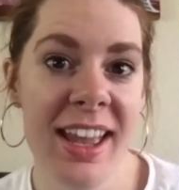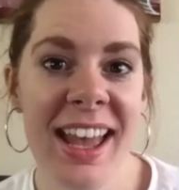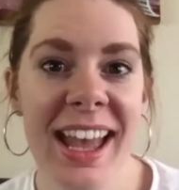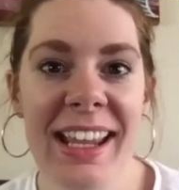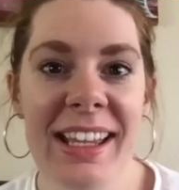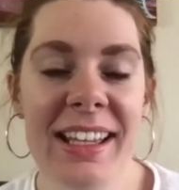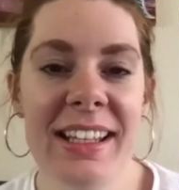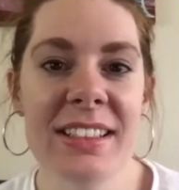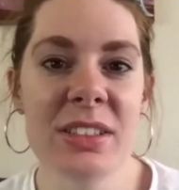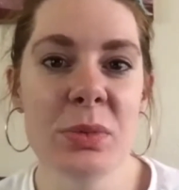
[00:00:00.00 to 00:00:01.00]

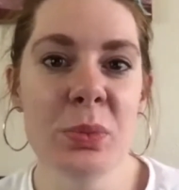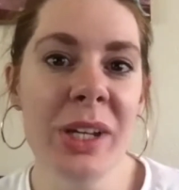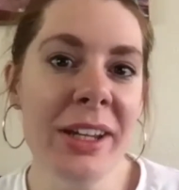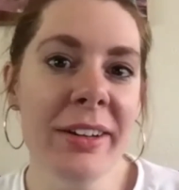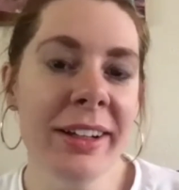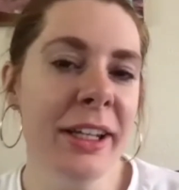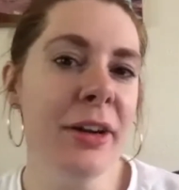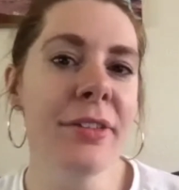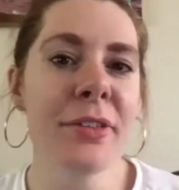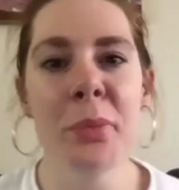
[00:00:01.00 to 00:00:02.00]
and we are going to hear a
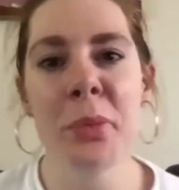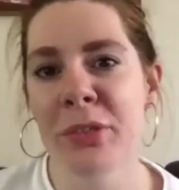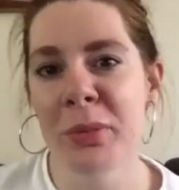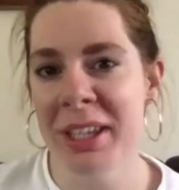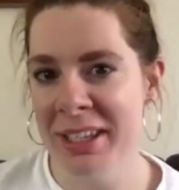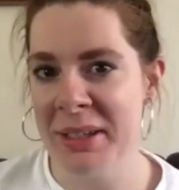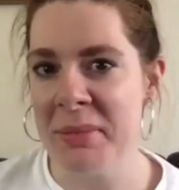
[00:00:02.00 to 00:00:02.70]
little more from him